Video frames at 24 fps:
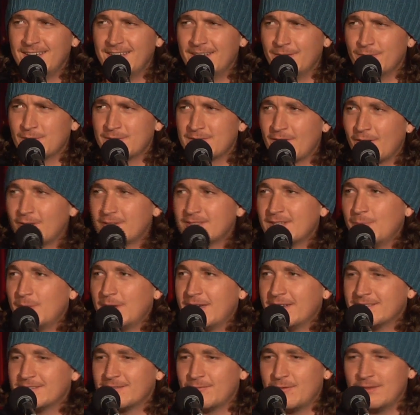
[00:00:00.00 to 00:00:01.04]
and it was largely
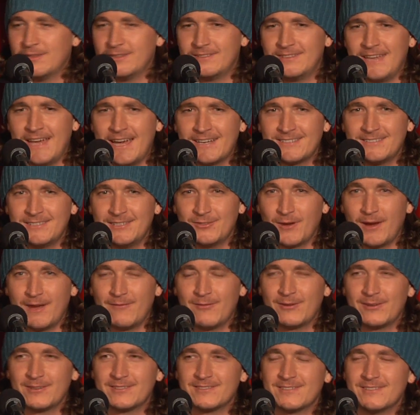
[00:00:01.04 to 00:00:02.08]
because of the taxi
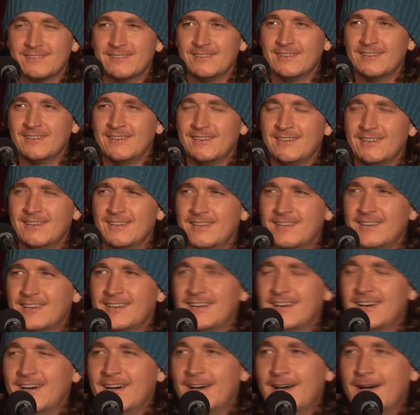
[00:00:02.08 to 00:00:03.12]
drivers.
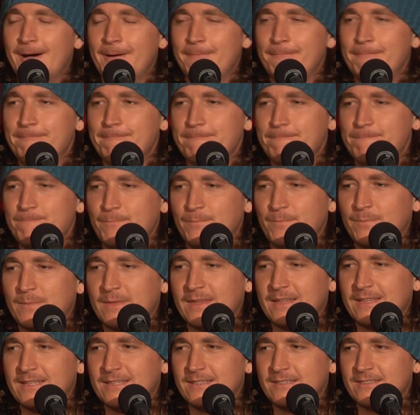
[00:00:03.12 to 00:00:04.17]
Um,
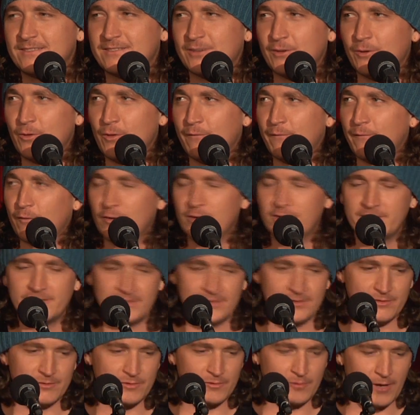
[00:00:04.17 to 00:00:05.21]
so the
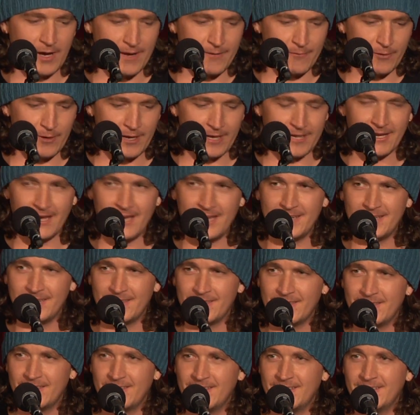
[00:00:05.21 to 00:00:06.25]
first driver I got
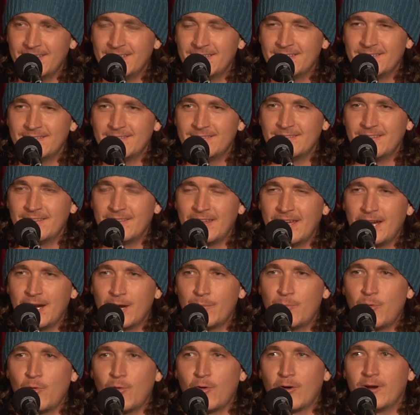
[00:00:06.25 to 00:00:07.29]
in the in the
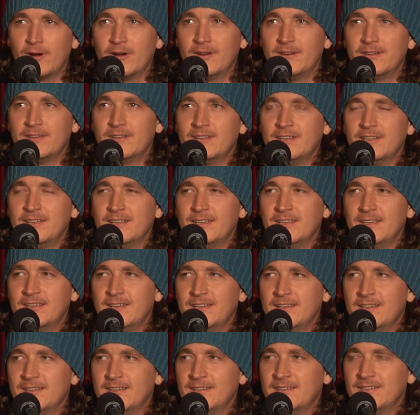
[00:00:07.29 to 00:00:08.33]
airport,
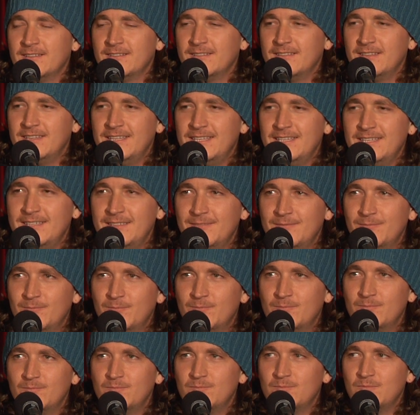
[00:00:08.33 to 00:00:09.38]

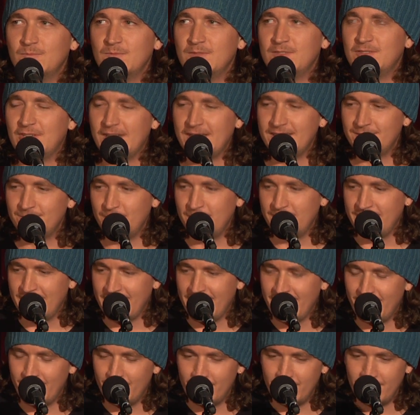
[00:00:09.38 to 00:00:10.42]
he chased me
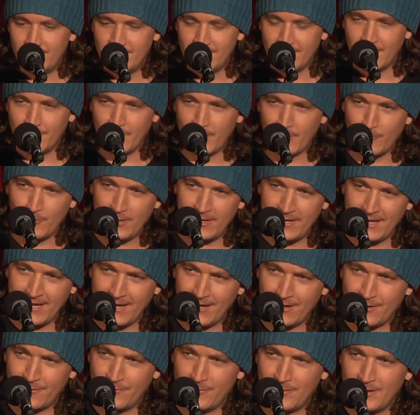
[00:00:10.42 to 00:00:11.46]
down on my way
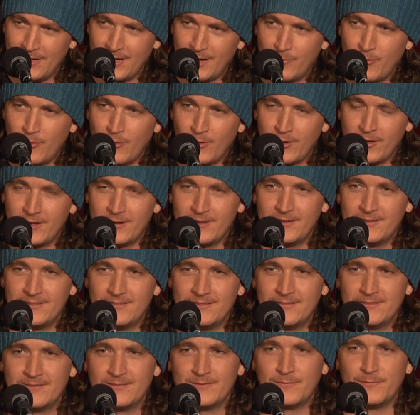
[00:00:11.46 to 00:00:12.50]
out of the airport,
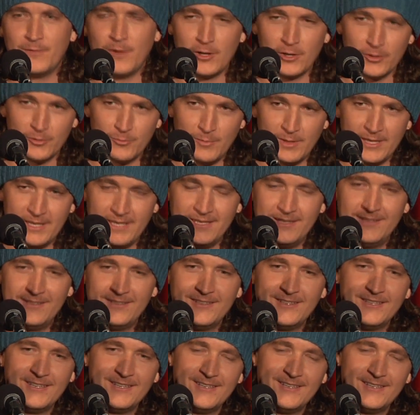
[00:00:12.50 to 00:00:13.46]
followed me,